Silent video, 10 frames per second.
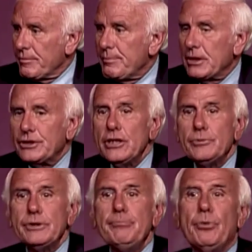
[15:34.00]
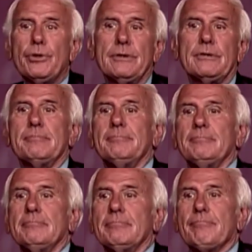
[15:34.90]
Because here's what's important.
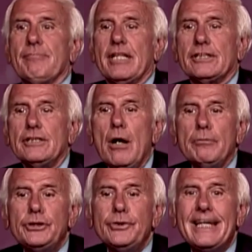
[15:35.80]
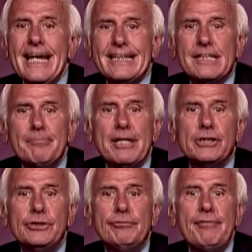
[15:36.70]
It's not what you get that
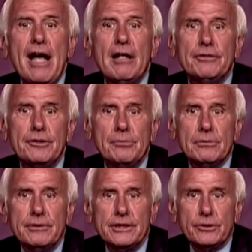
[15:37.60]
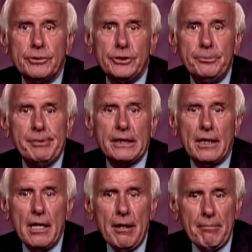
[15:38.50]
makes you valuable. It's what you
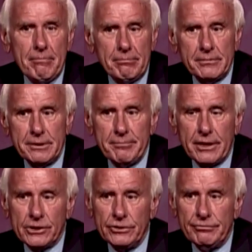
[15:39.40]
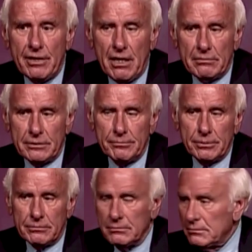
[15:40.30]
become that makes you valuable.